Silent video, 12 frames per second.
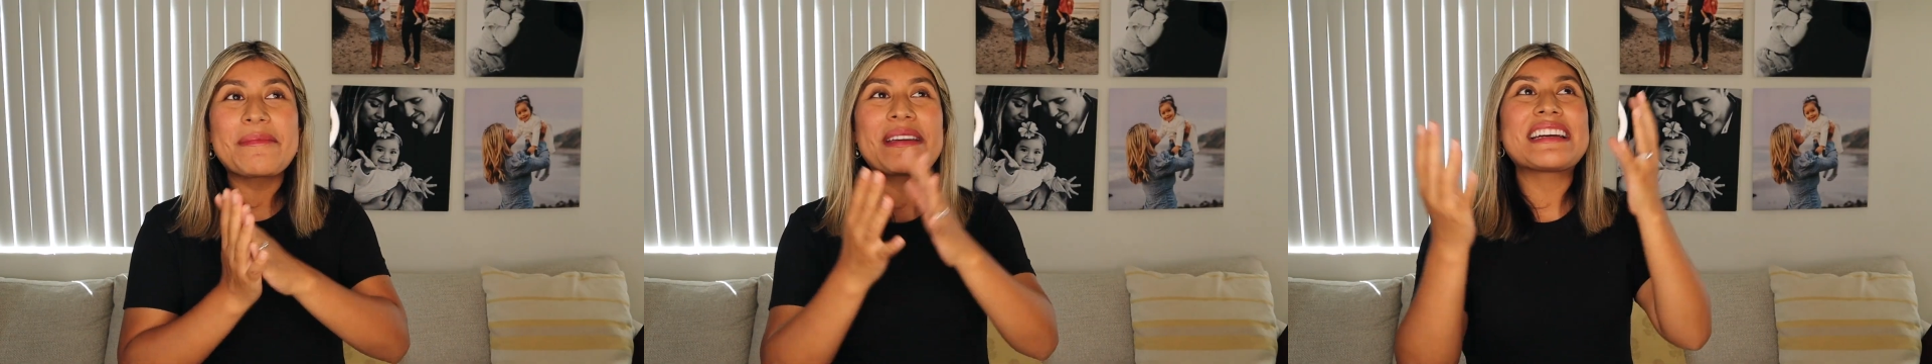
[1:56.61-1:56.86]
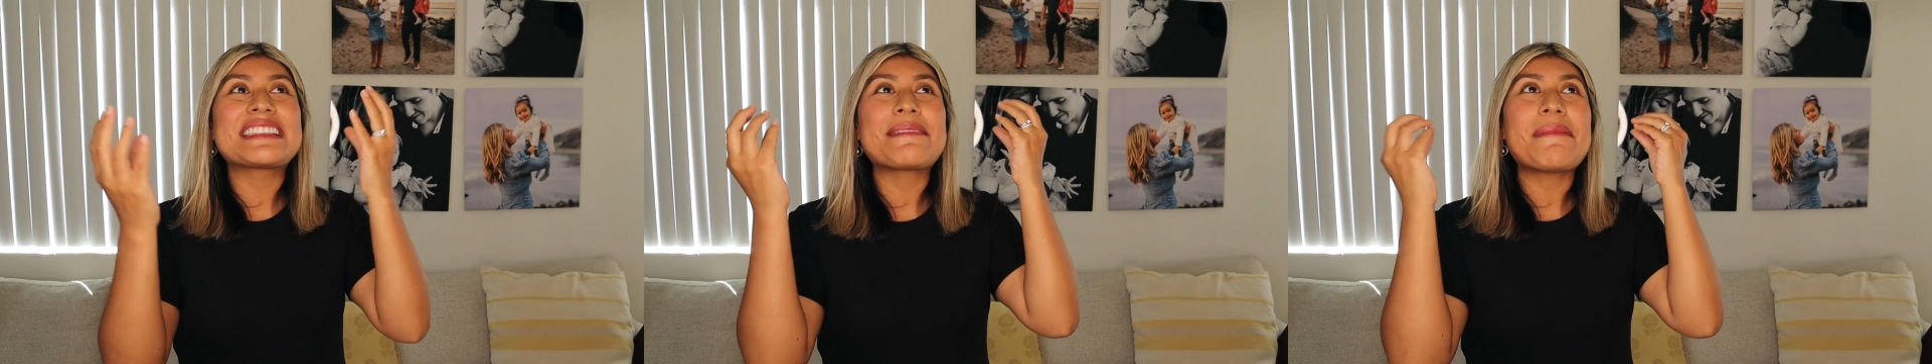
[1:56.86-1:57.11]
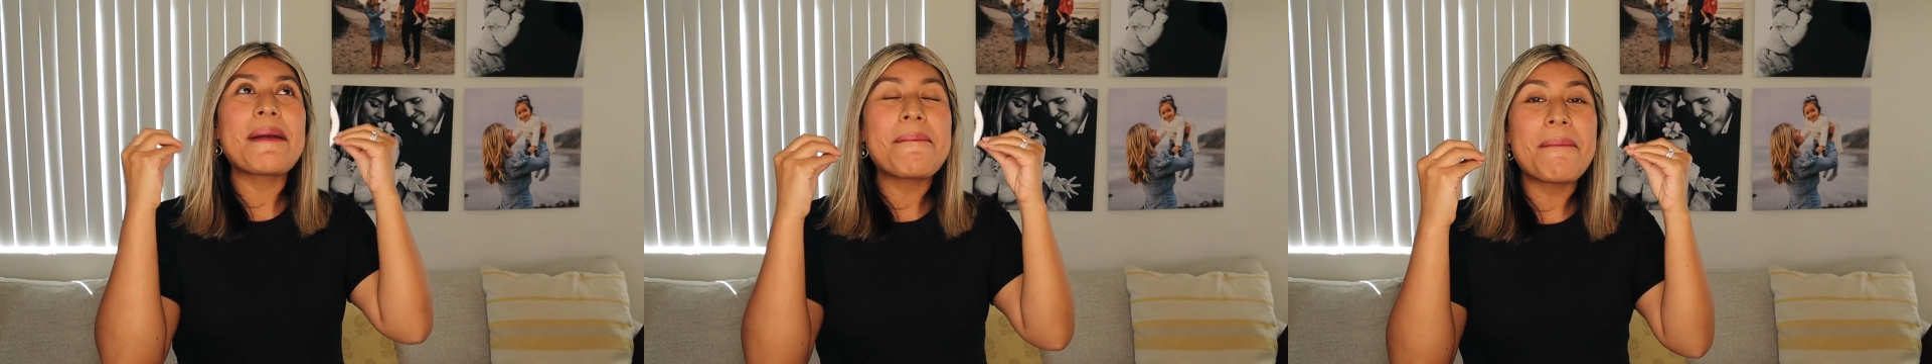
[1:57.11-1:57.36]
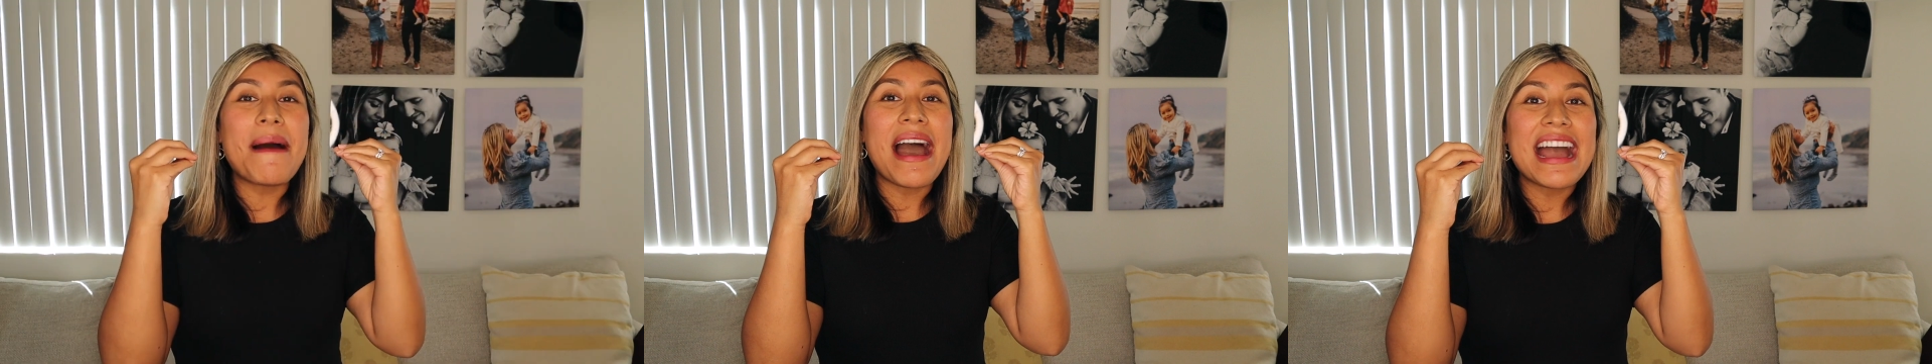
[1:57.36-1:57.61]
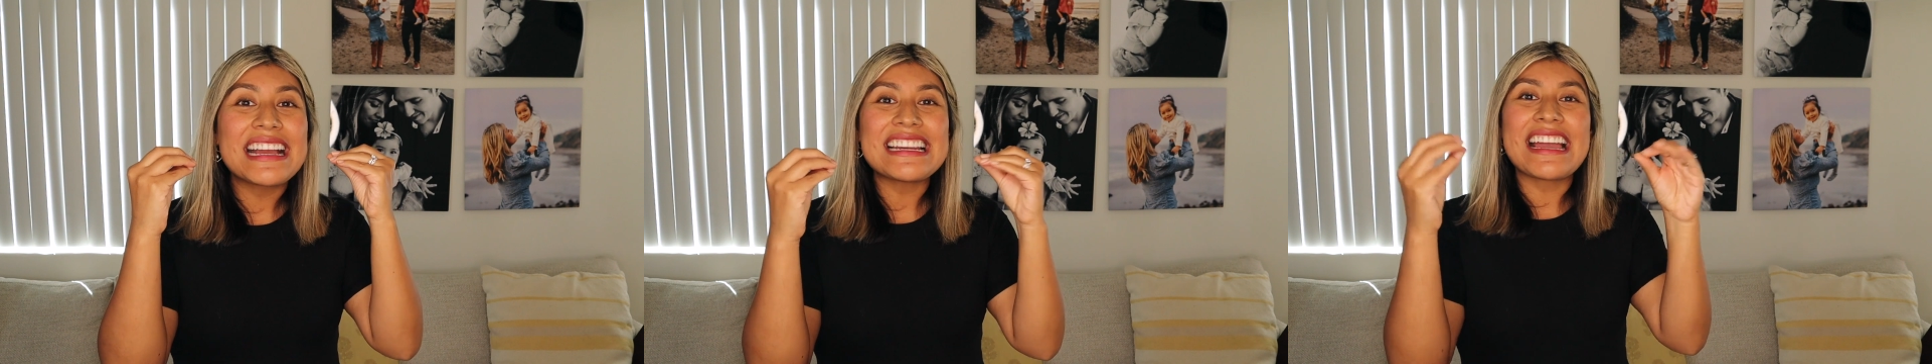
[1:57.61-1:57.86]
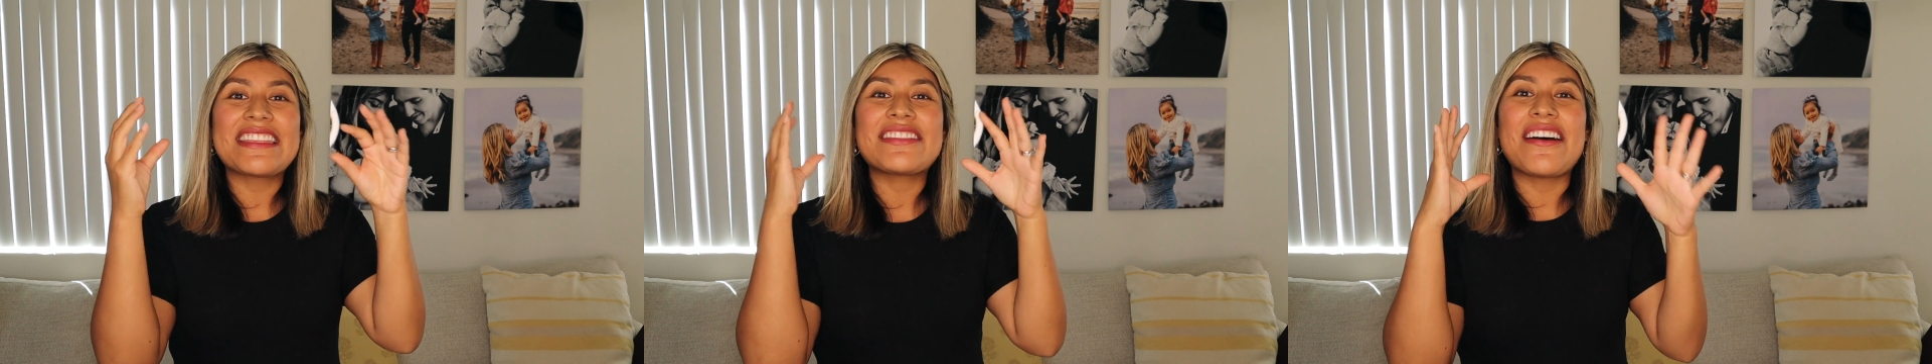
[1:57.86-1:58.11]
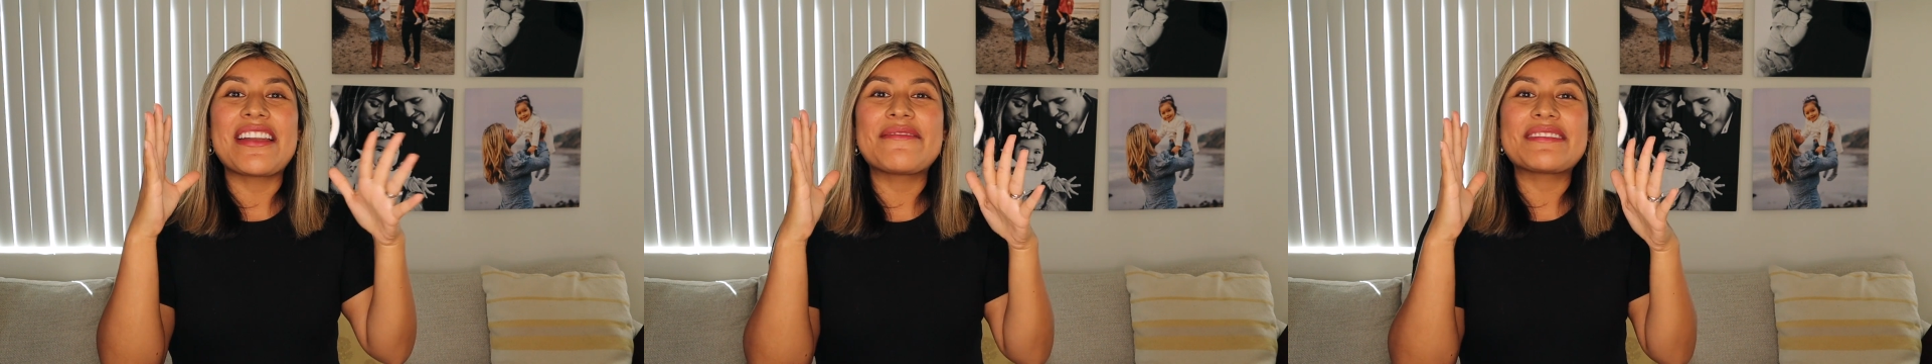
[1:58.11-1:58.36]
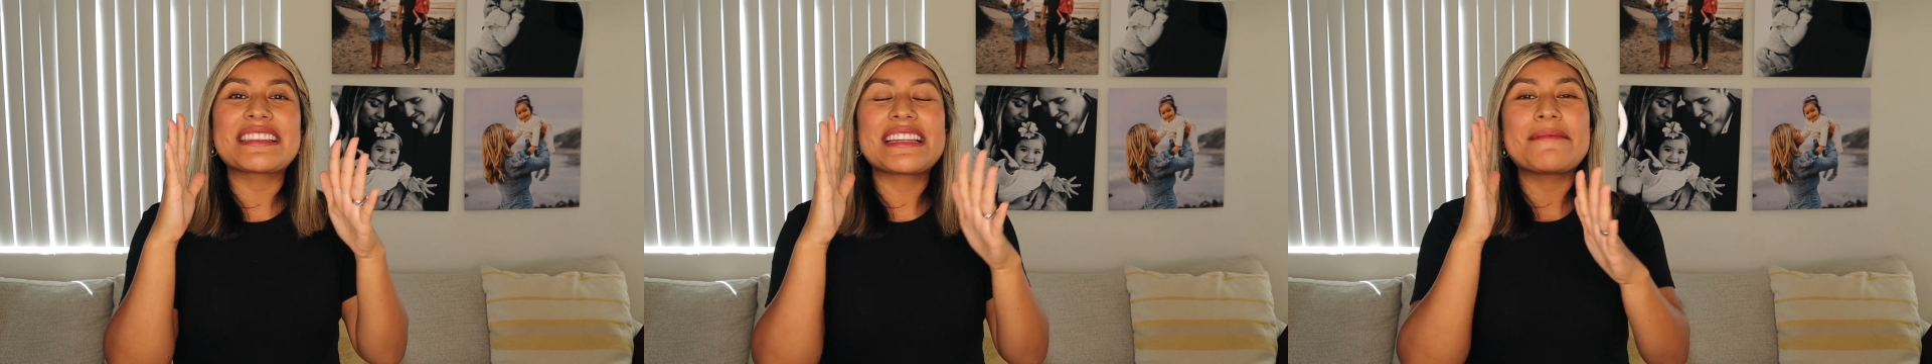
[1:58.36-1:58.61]
because in my mind I thought it
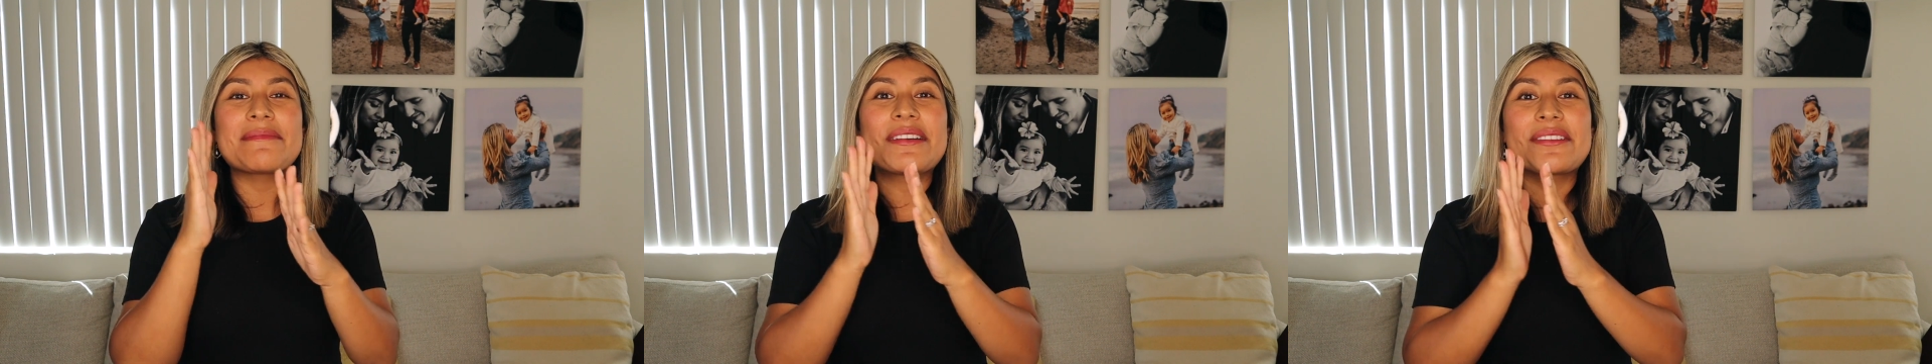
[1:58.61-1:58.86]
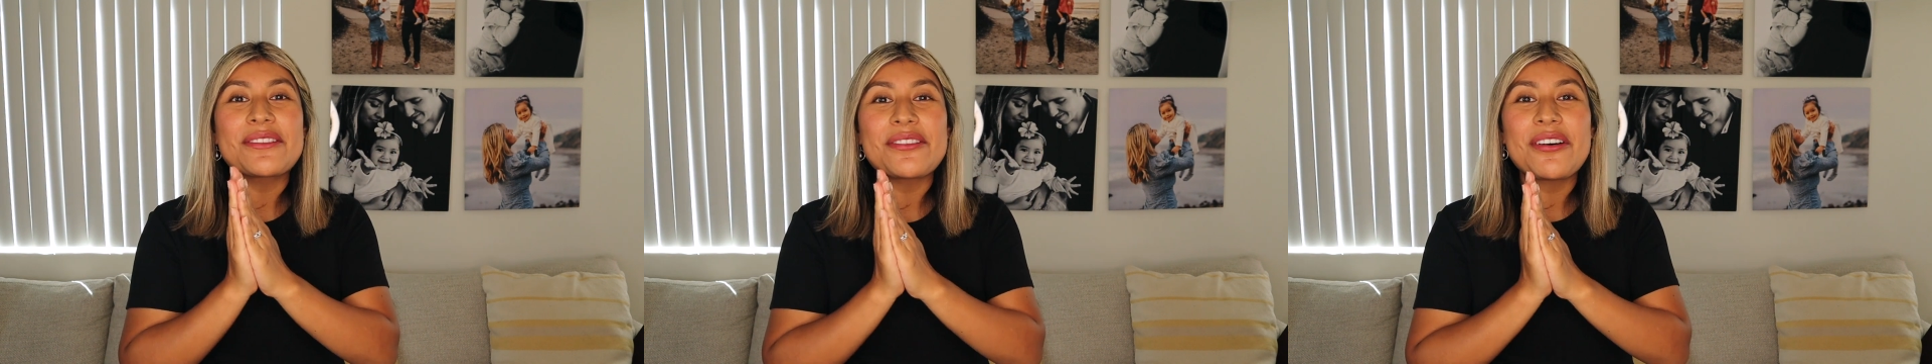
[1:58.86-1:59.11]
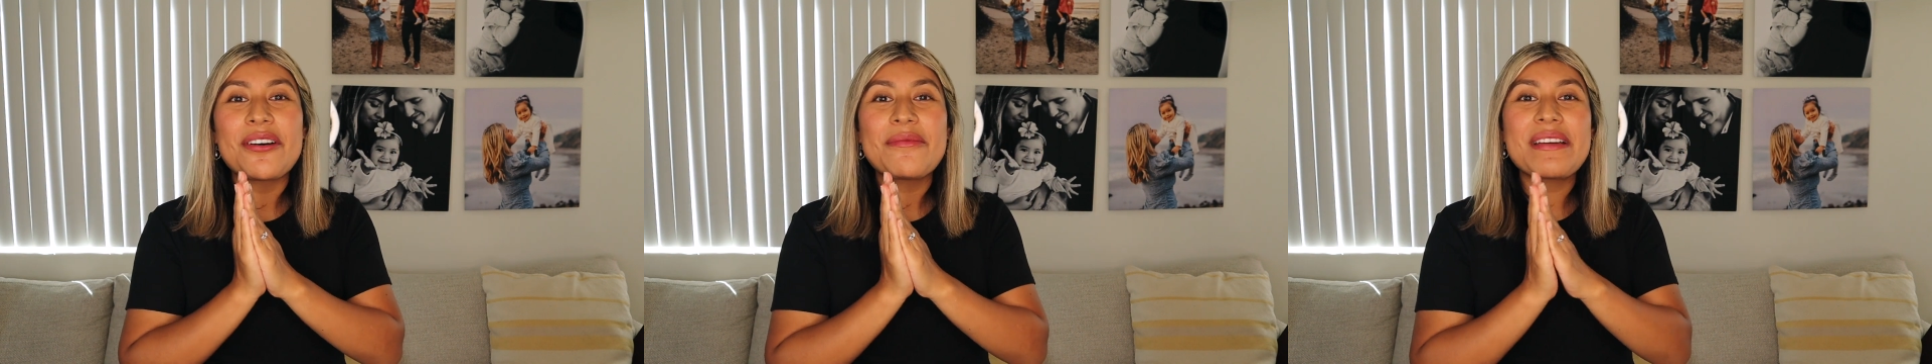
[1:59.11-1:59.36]
was gonna be a girl.